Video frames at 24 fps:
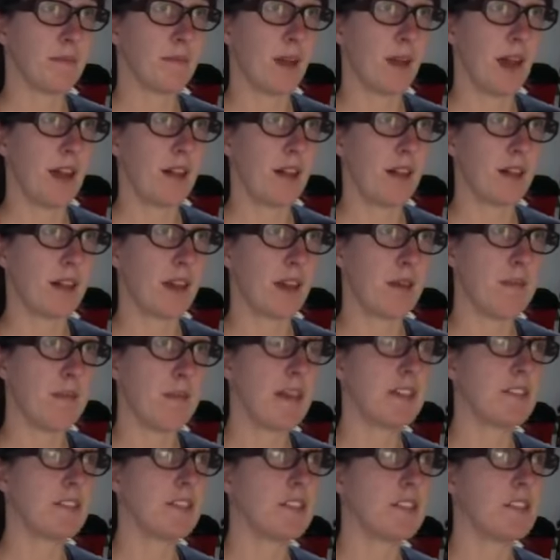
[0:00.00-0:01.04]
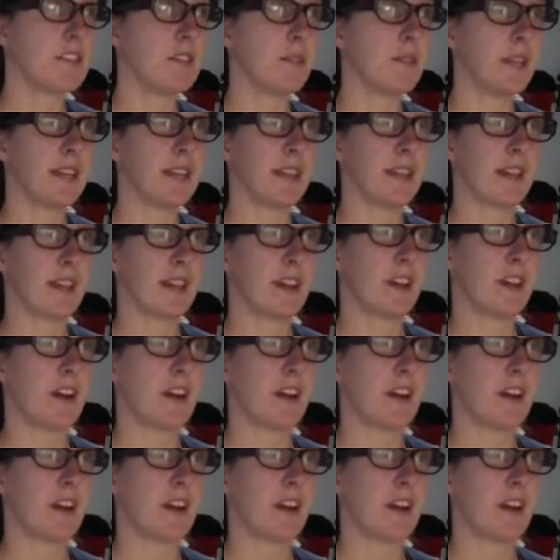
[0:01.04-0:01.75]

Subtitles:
I'll commit to doing like a